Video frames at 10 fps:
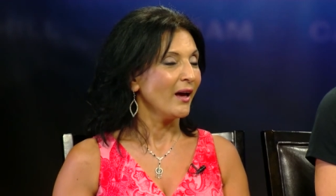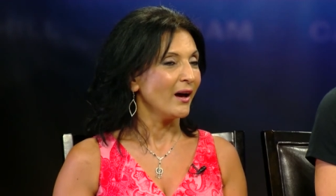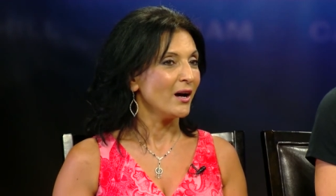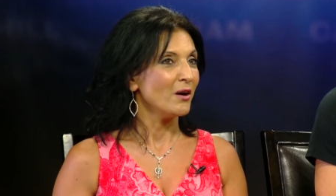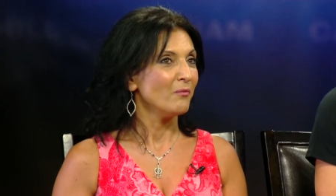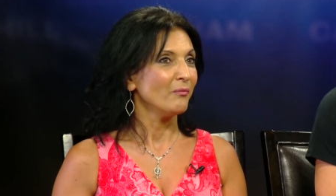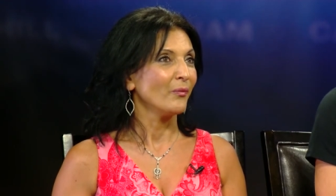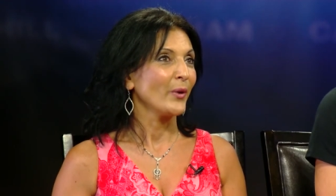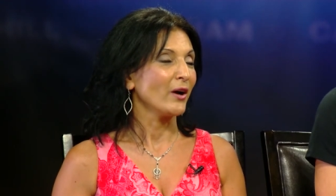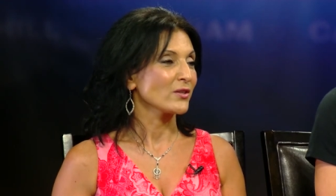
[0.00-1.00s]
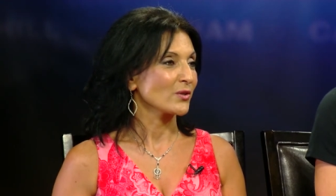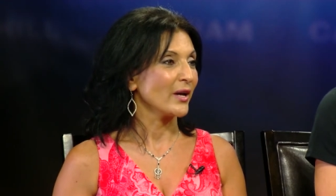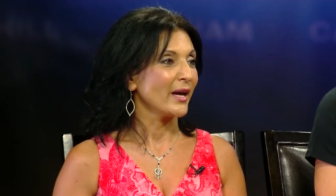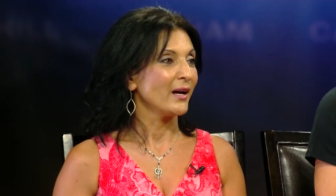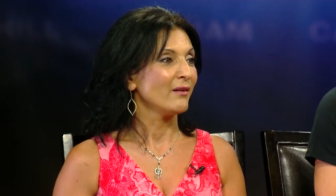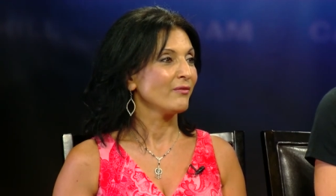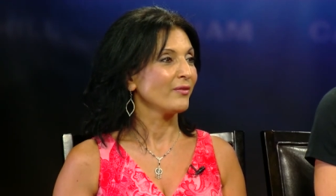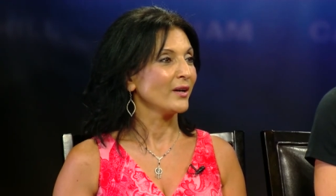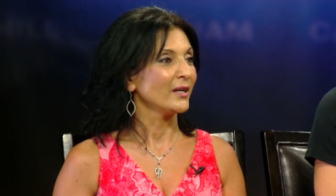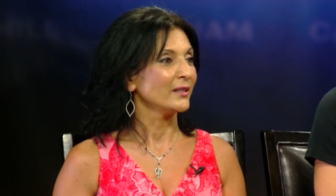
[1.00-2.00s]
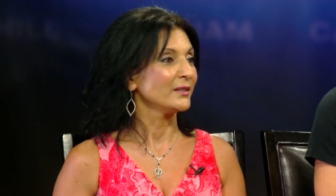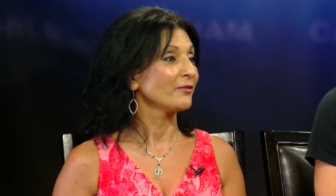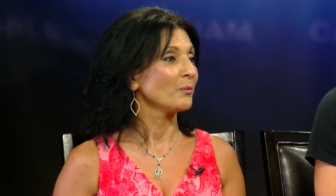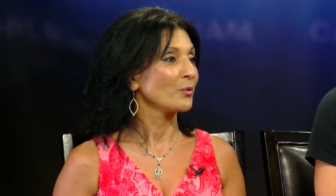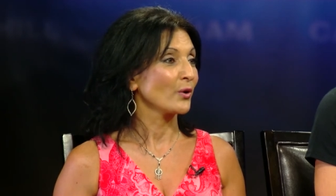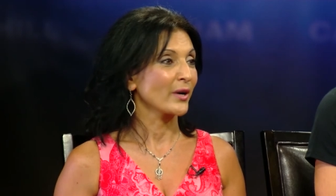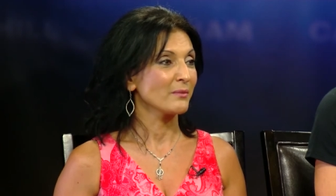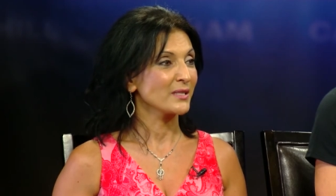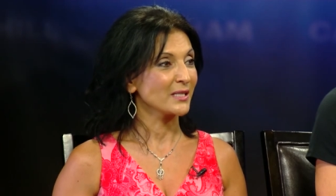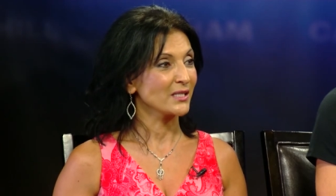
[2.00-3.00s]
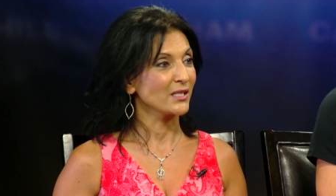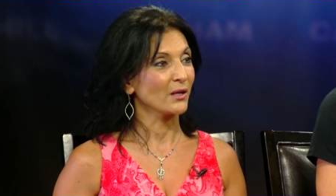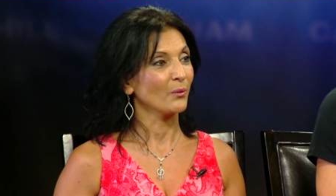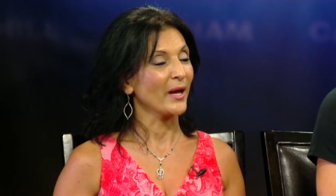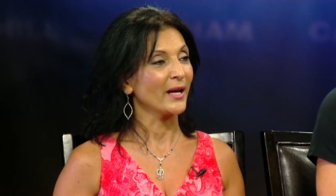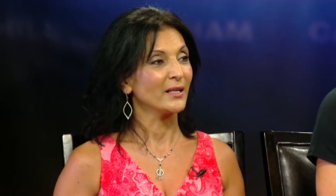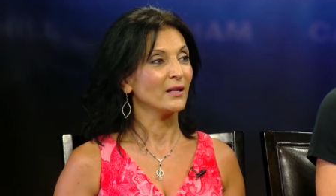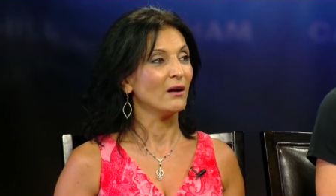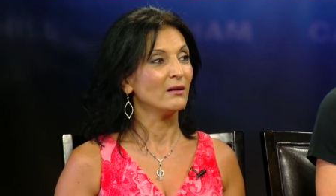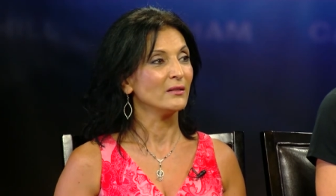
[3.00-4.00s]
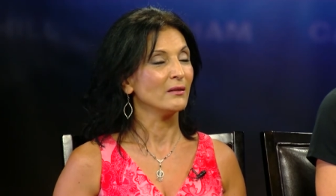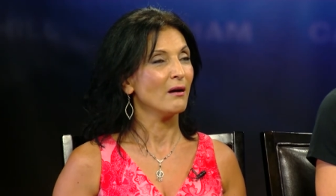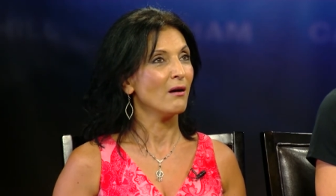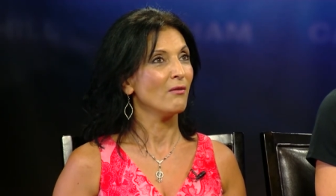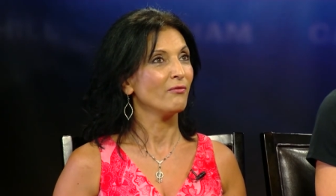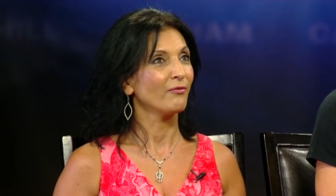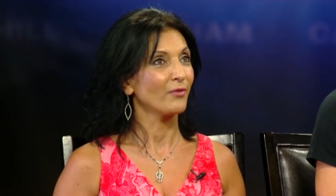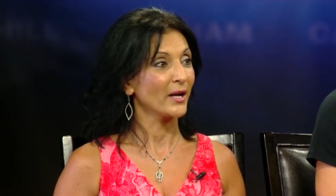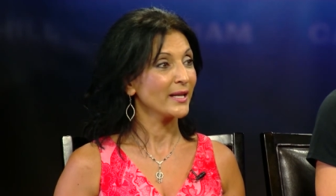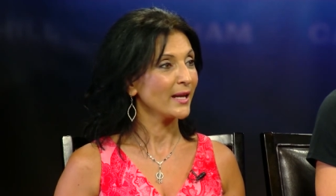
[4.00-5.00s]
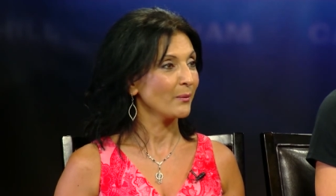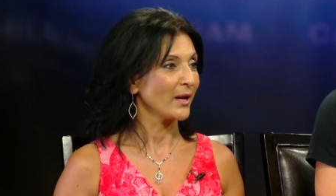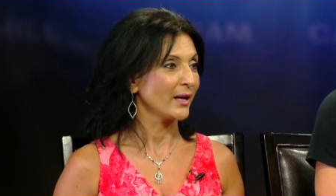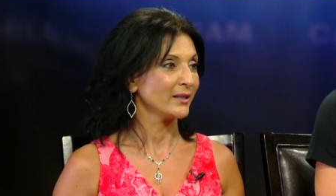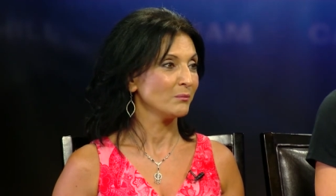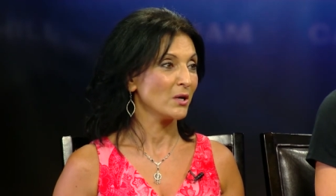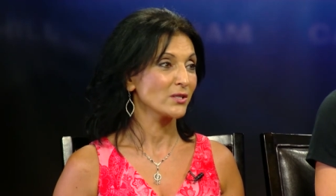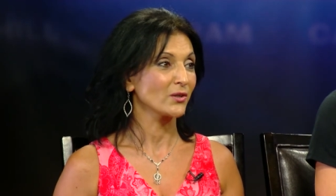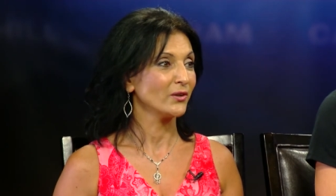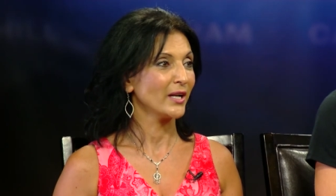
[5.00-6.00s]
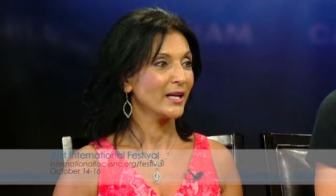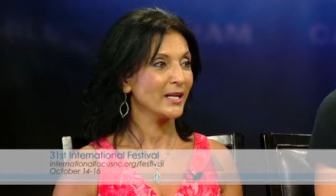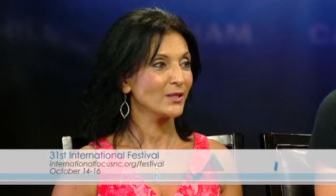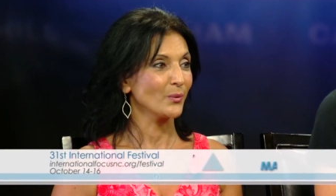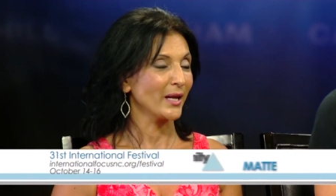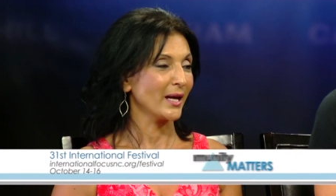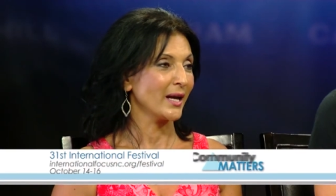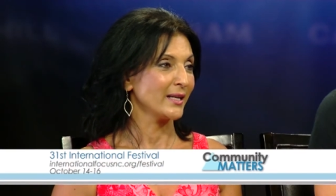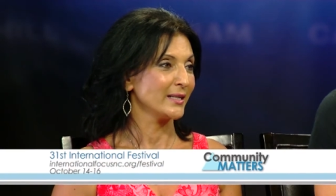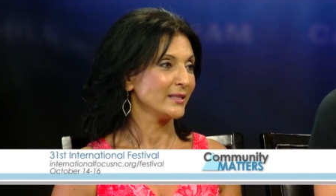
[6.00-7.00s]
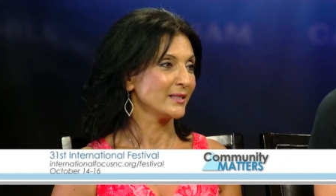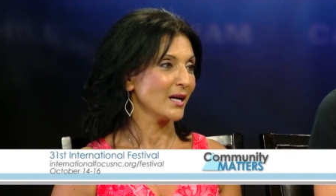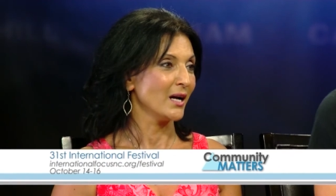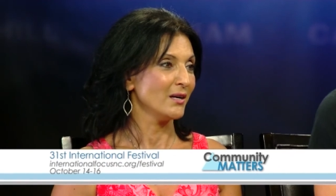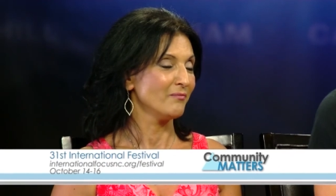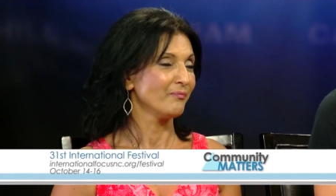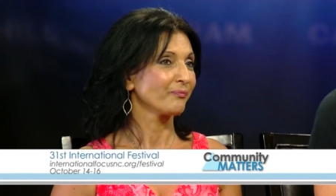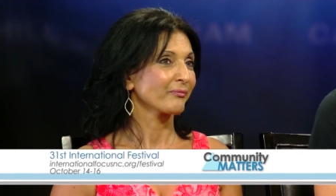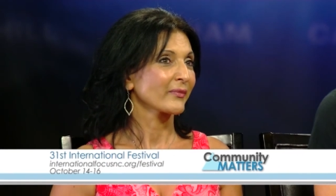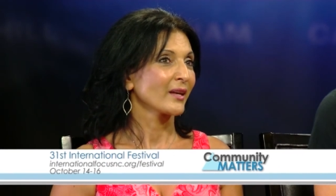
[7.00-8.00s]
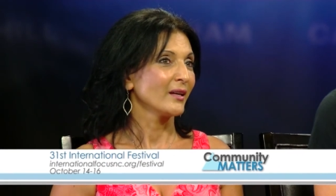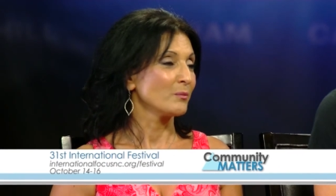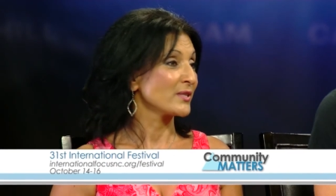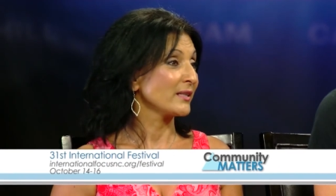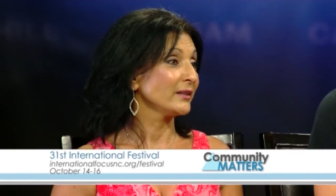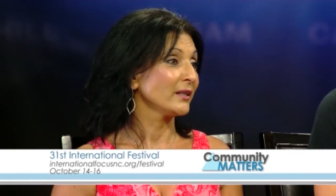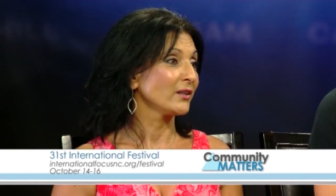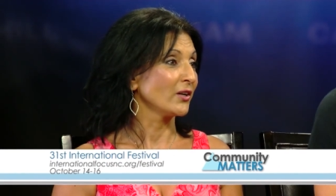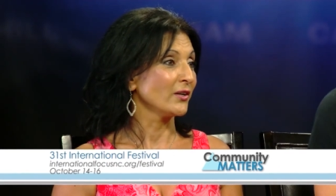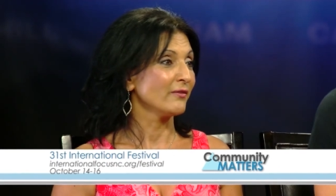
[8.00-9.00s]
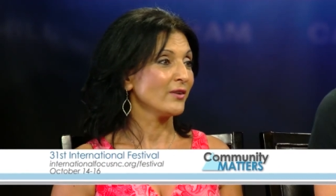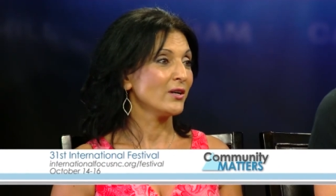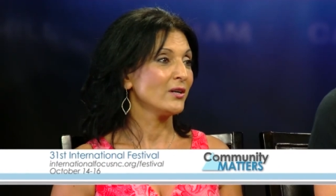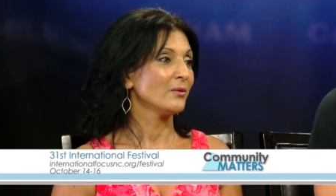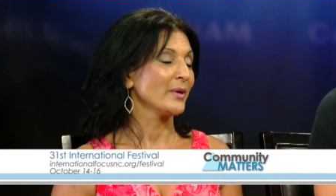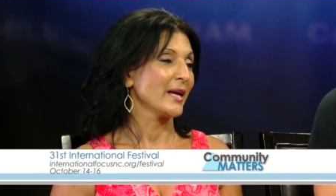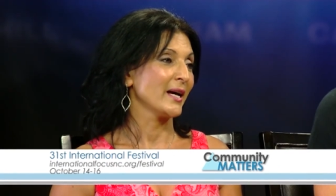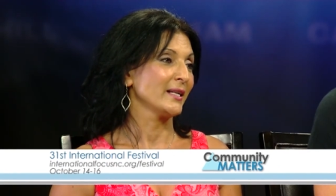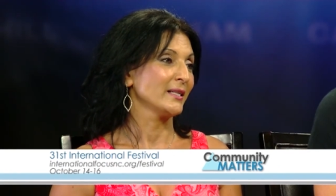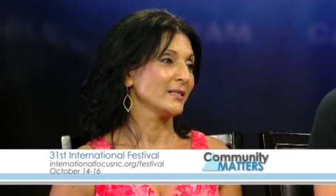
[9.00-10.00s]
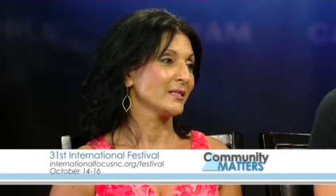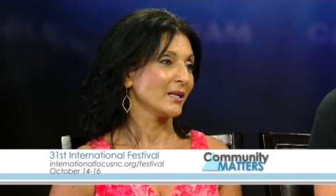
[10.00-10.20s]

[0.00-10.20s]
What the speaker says: We also have different programs this year. We added on Friday, we added Moscow Night, we added a Brazilian Carnival, we added